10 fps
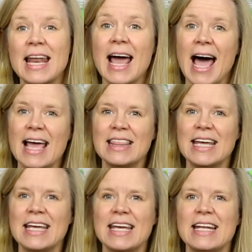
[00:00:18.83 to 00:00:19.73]
and I
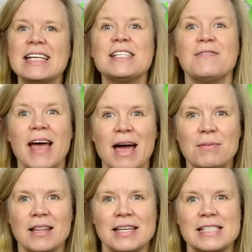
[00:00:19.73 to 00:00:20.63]
think it is
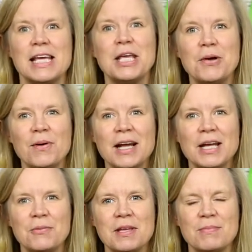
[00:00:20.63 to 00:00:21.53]
fabulous that you are
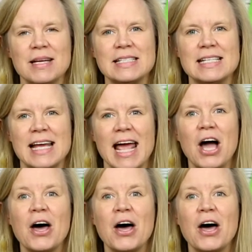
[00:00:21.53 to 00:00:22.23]
here with me today